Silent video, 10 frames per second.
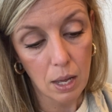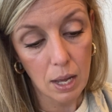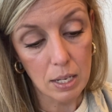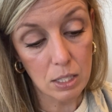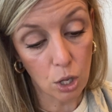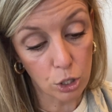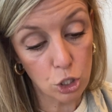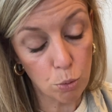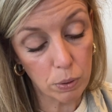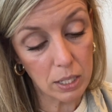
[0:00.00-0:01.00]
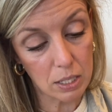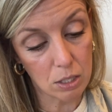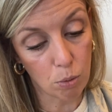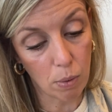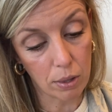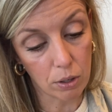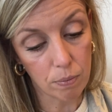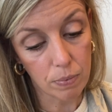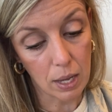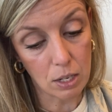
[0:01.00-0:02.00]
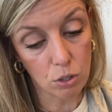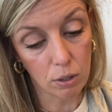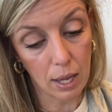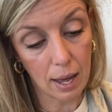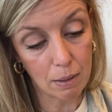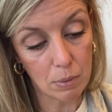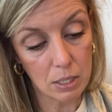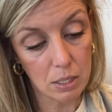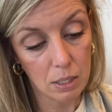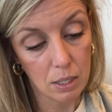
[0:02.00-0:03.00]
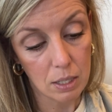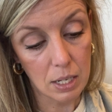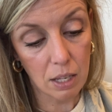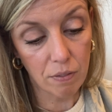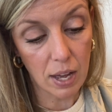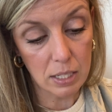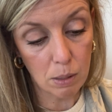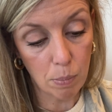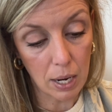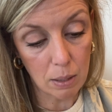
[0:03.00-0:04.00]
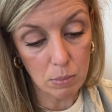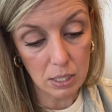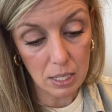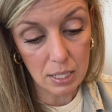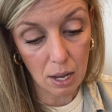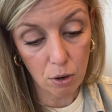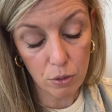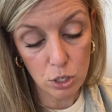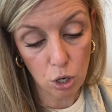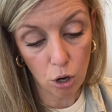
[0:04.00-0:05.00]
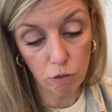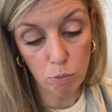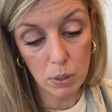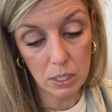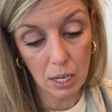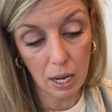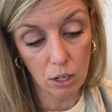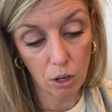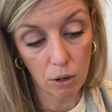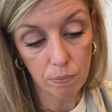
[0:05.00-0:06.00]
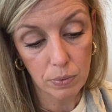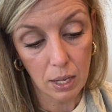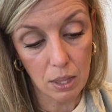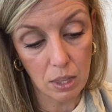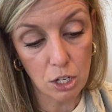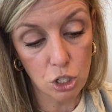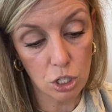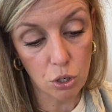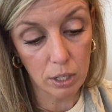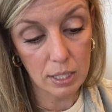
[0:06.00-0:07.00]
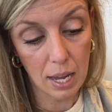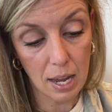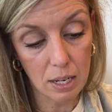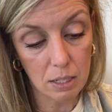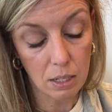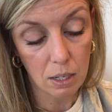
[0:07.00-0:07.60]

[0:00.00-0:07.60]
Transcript: "As long as you please, dear mother," answered Cadmus. Telephassa bade him sit down on the turf beside her, and then she took his hand.